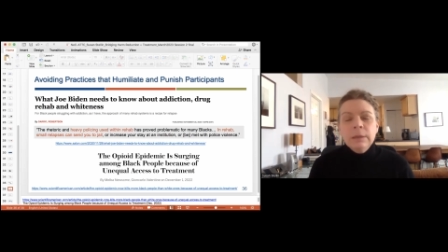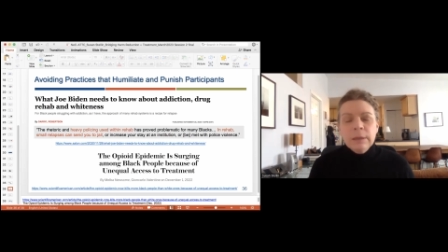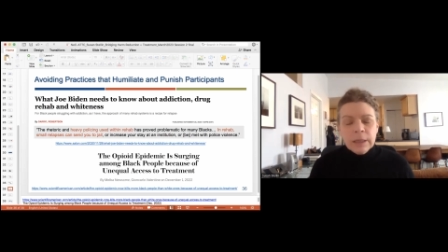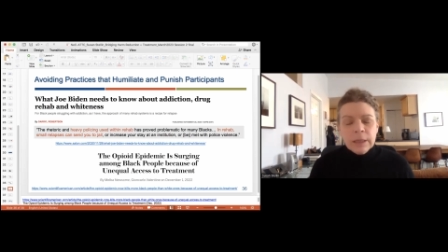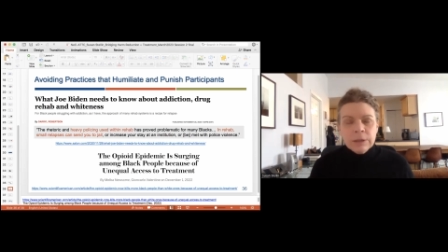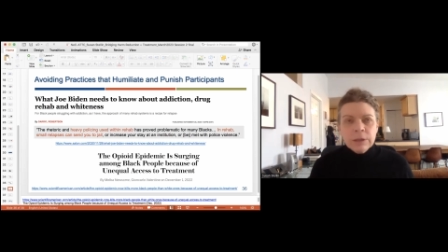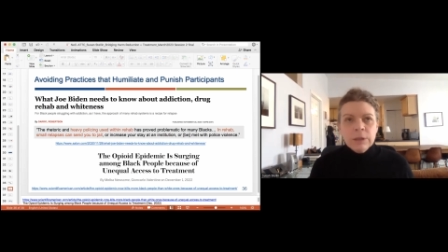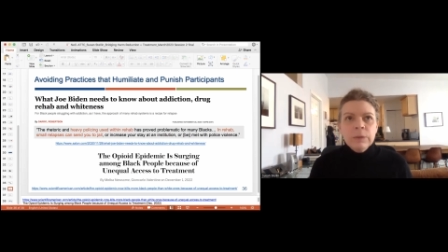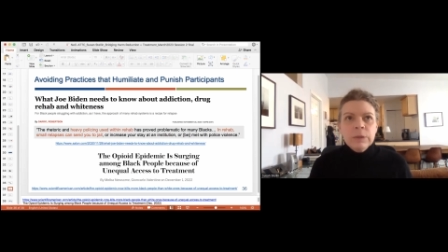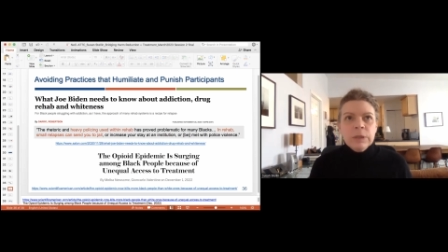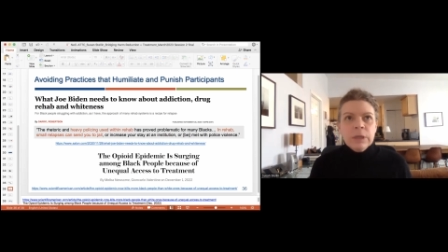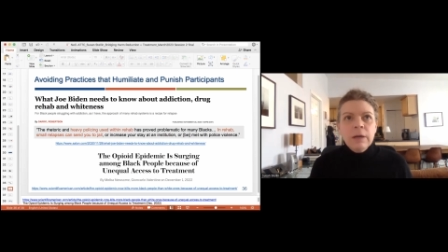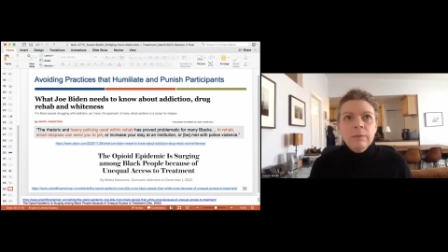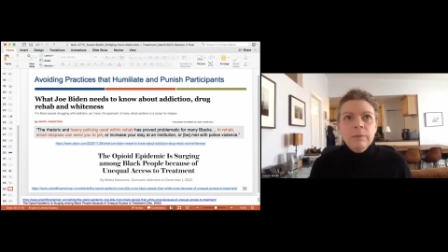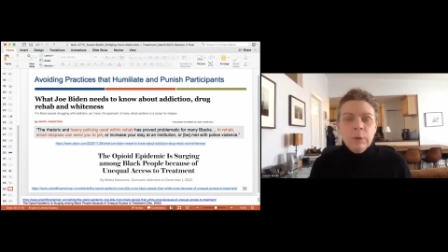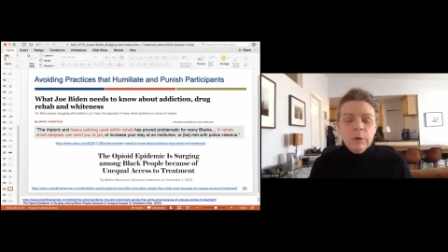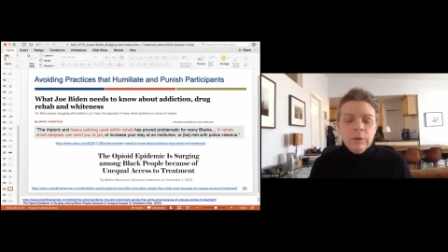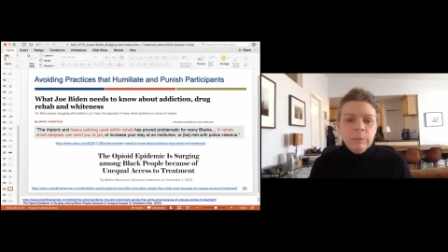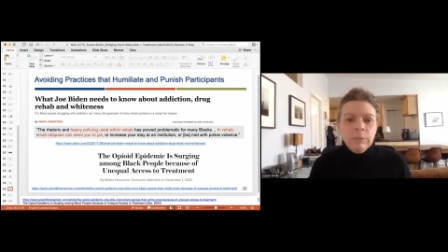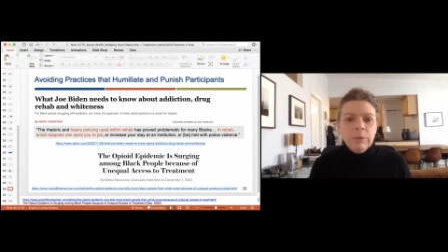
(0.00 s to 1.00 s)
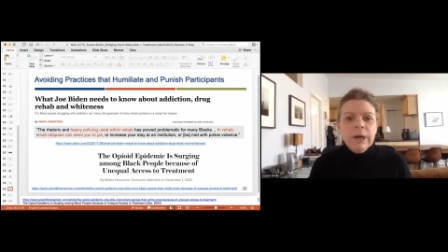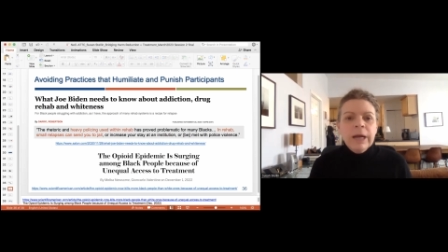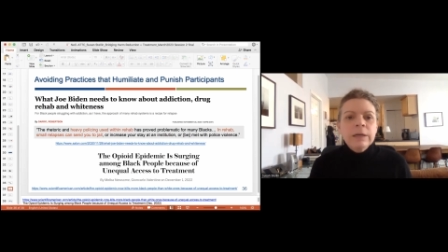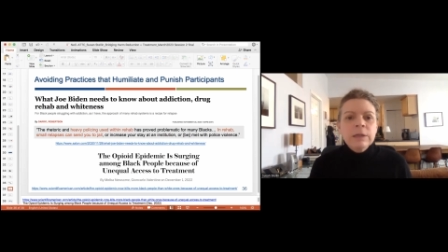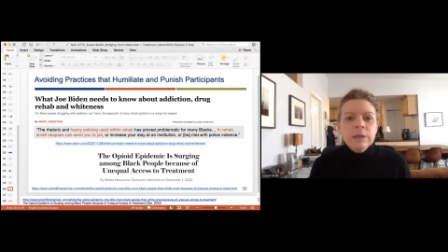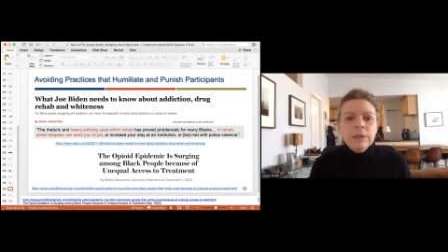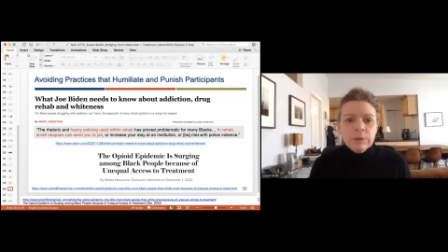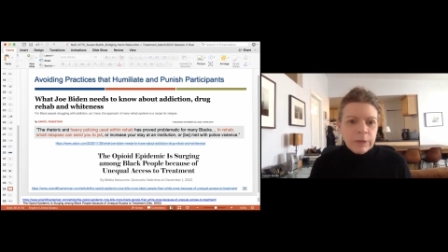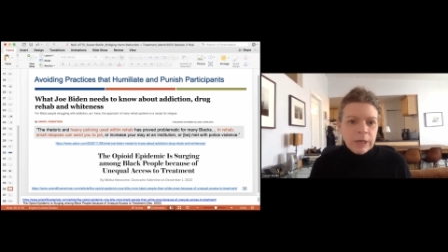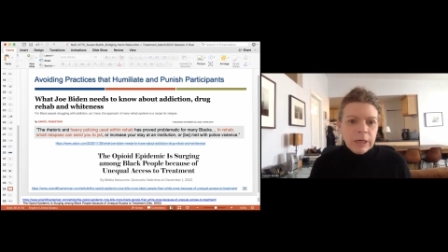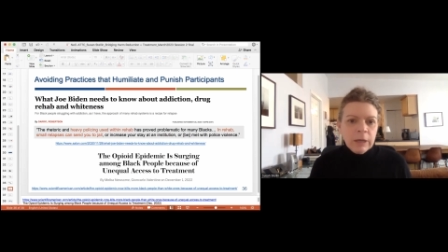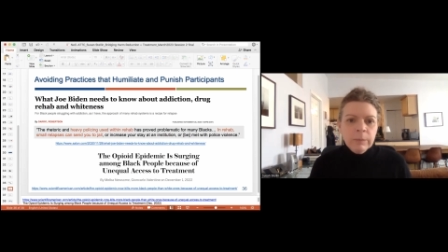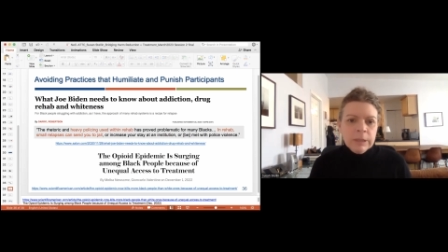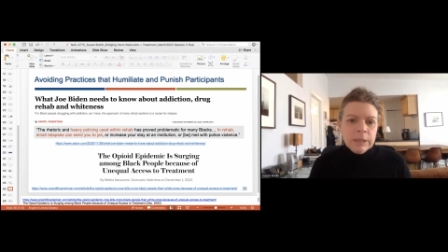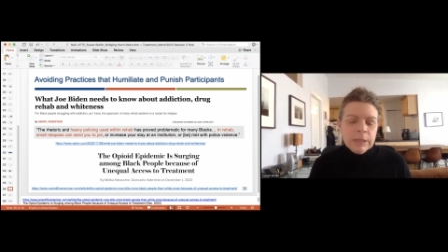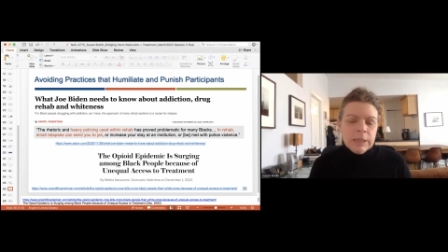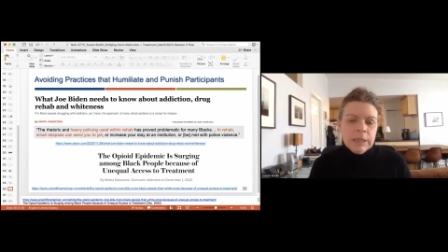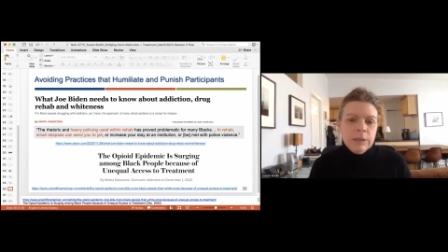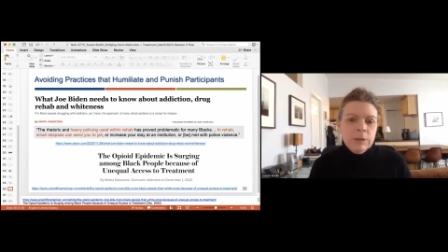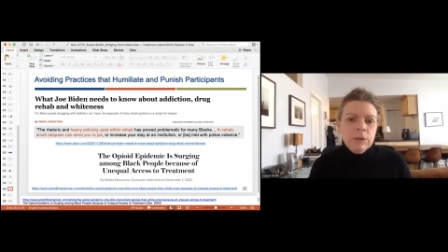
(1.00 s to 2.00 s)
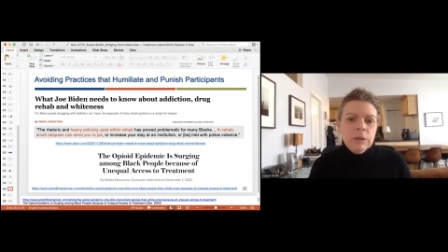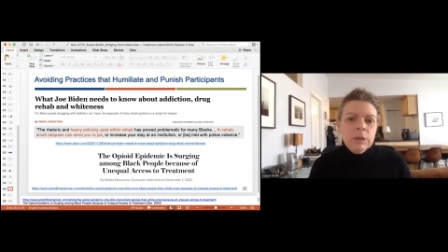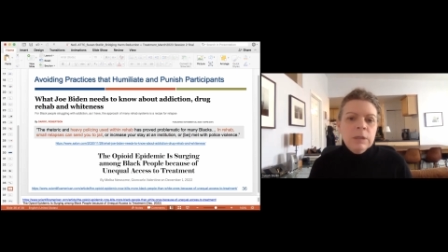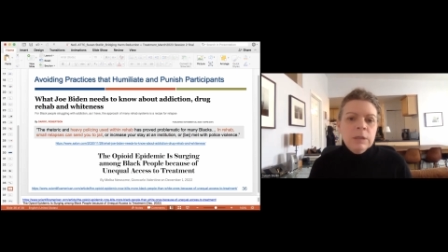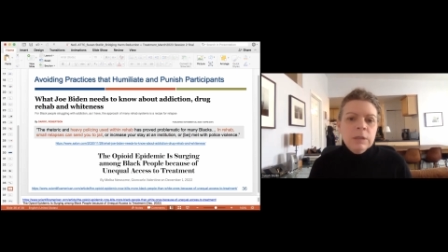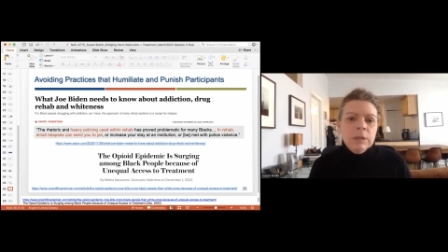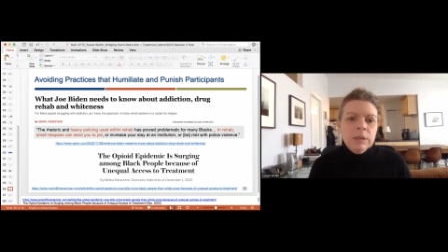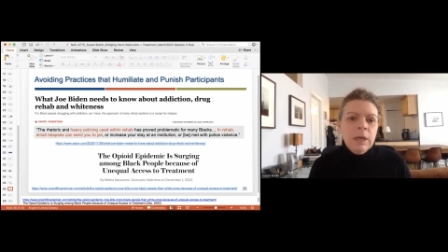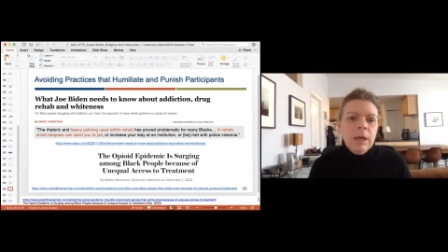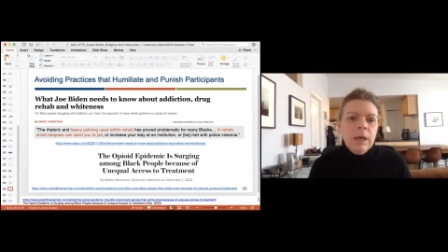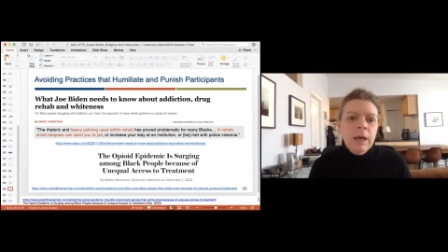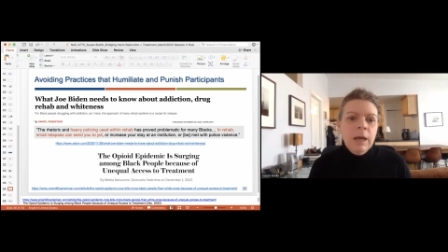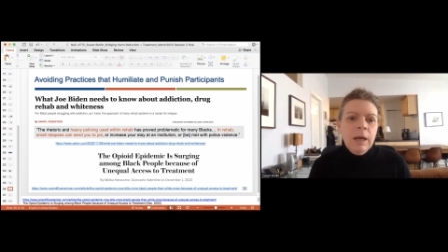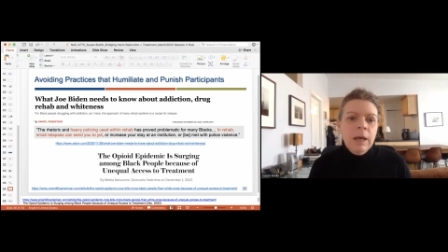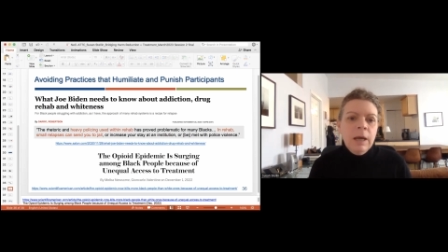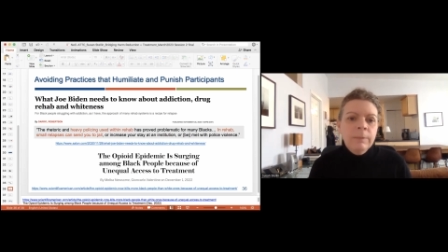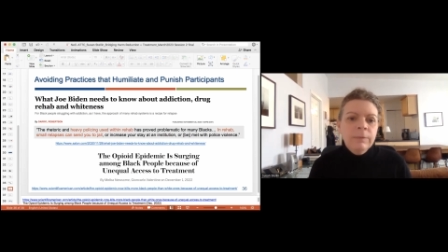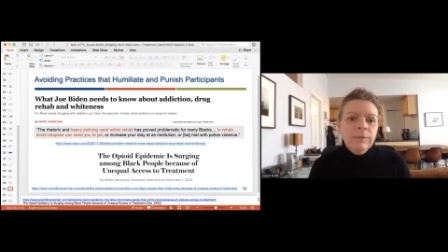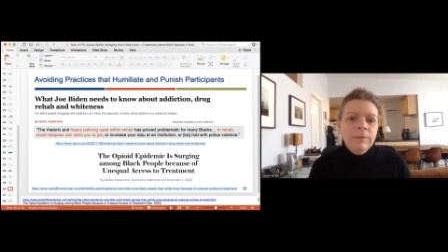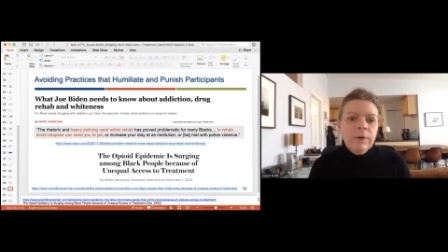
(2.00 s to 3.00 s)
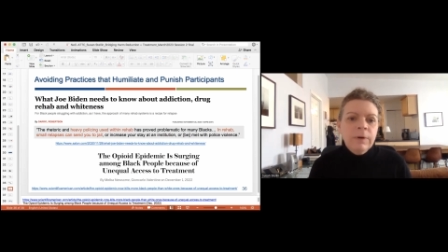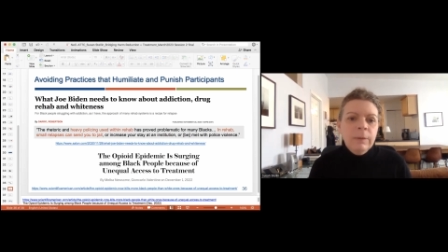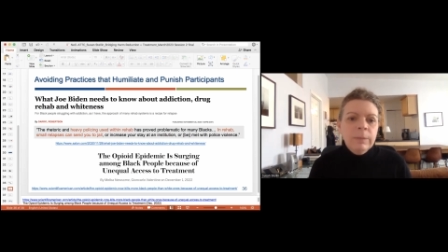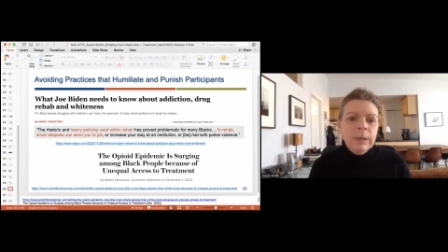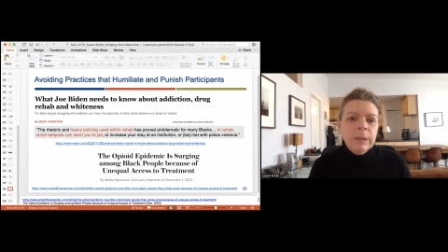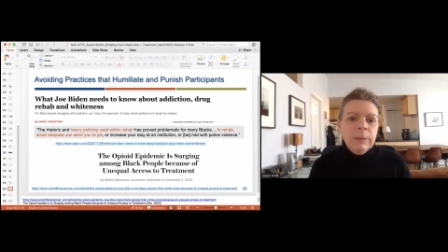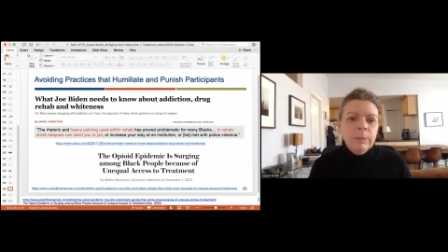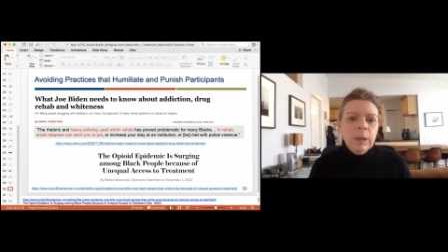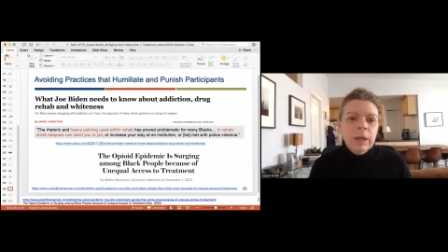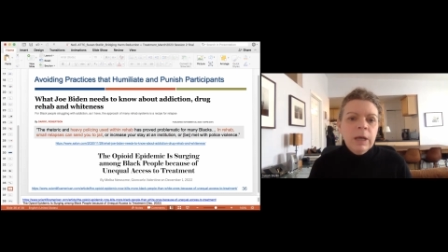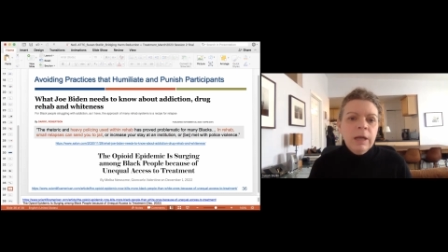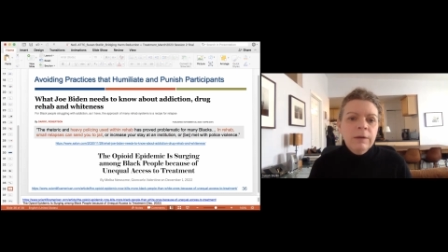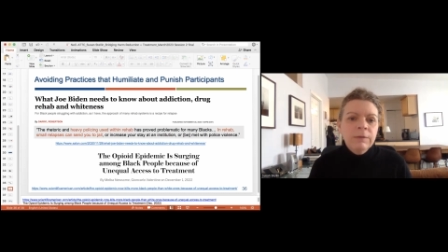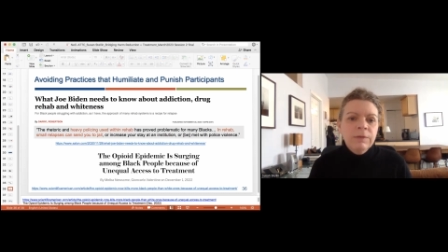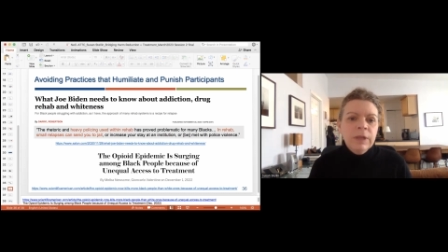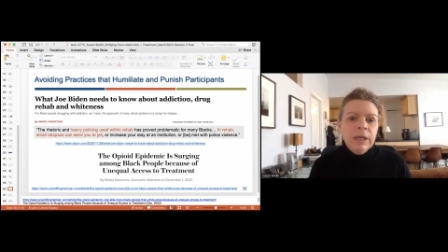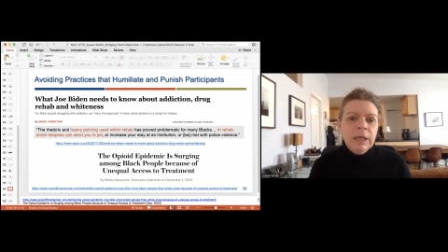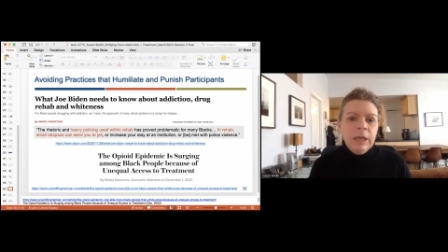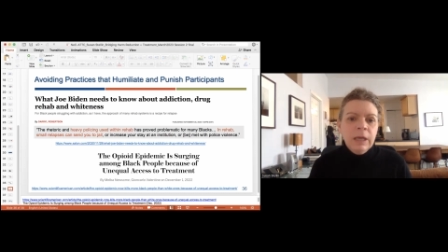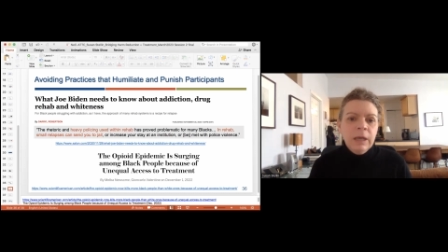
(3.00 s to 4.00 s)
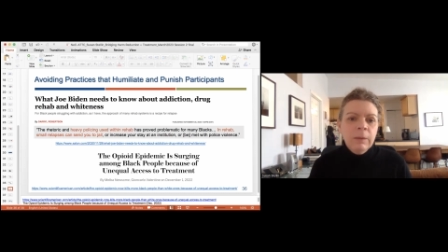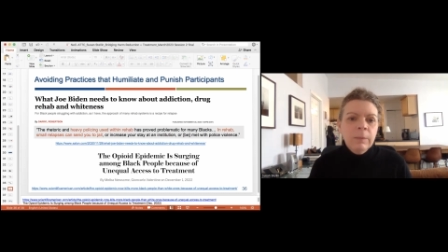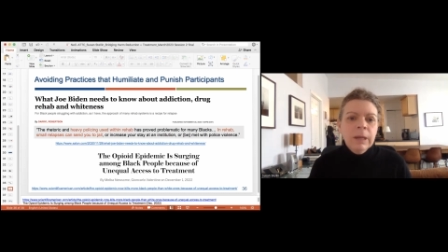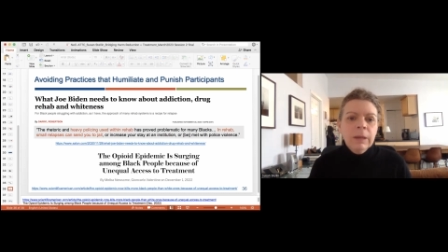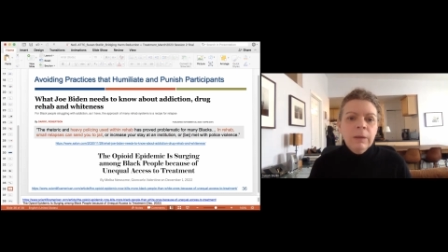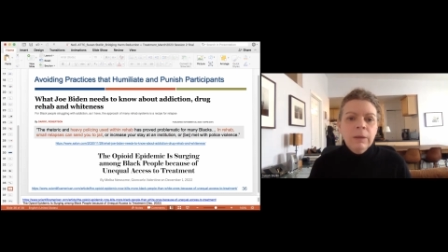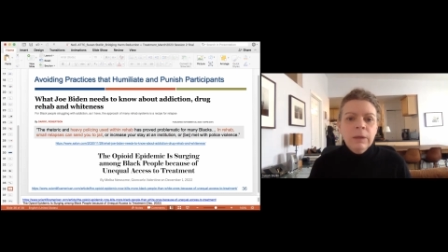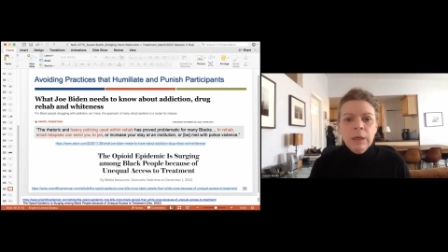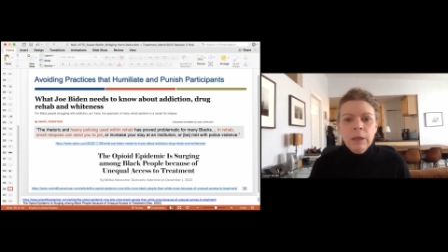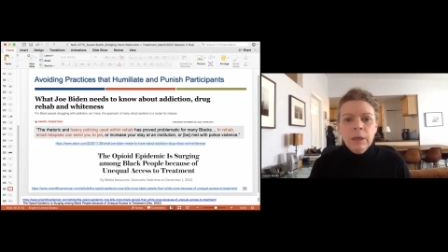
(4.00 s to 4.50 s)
Actually, it was kind of more practice recommendations from people kind of thinking about,